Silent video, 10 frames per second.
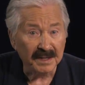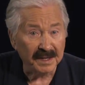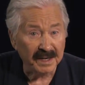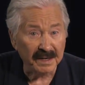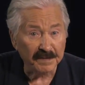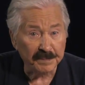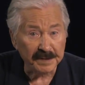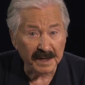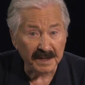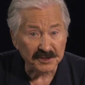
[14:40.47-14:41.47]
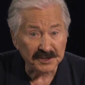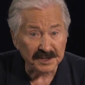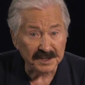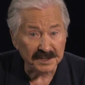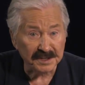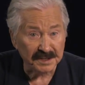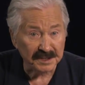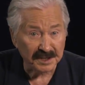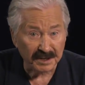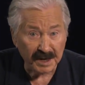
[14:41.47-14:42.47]
the FBI seized
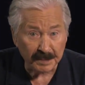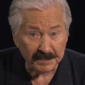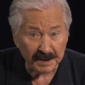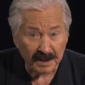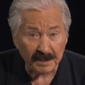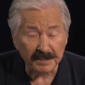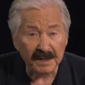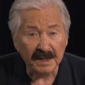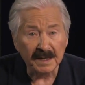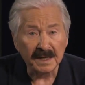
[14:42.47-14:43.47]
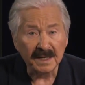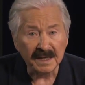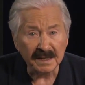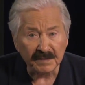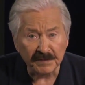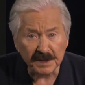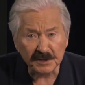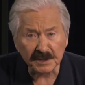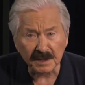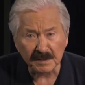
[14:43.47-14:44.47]
this laptop. He
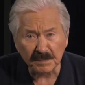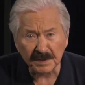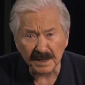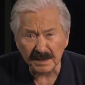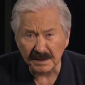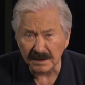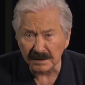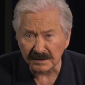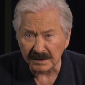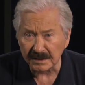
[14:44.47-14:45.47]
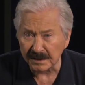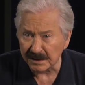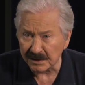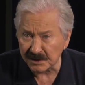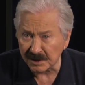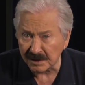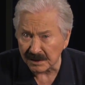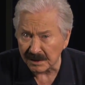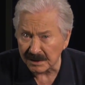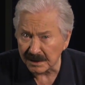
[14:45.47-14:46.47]
eventually pled guilty to the
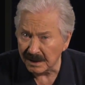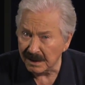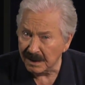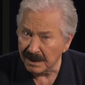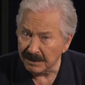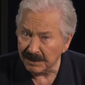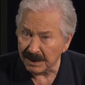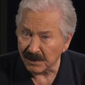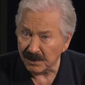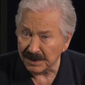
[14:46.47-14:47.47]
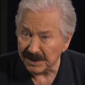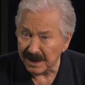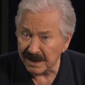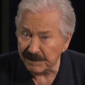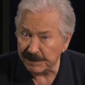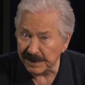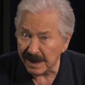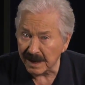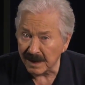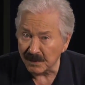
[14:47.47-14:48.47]
charge, but when the
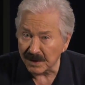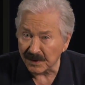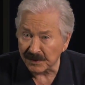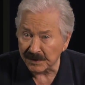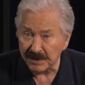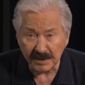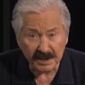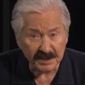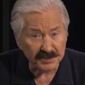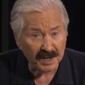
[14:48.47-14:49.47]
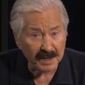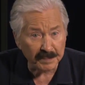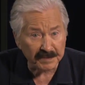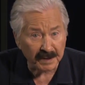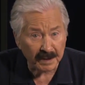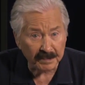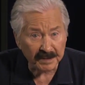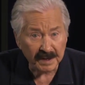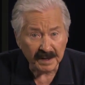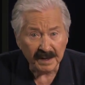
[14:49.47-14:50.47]
FBI went through his
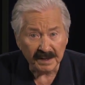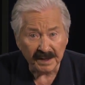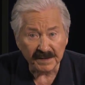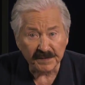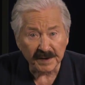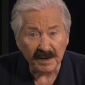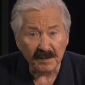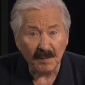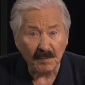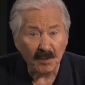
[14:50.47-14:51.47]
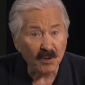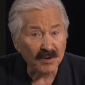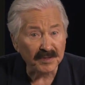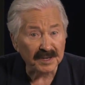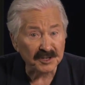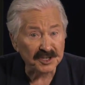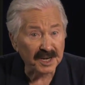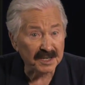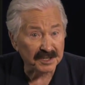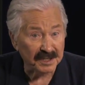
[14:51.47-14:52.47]
laptop, they found more than
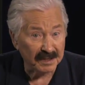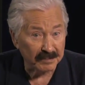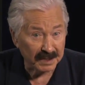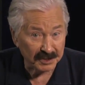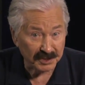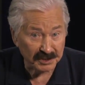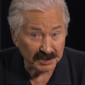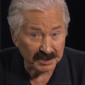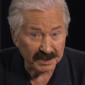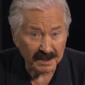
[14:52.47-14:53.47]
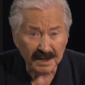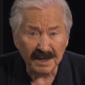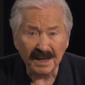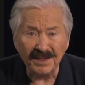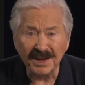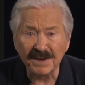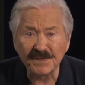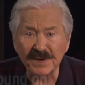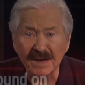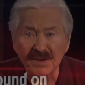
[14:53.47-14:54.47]
sexting messages. They
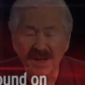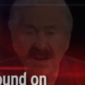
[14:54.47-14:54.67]
found